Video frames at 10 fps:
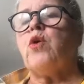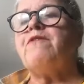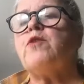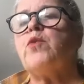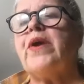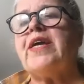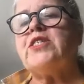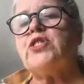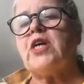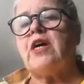or a full
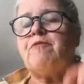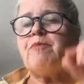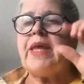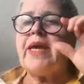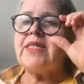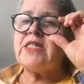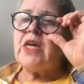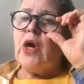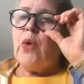range of plants,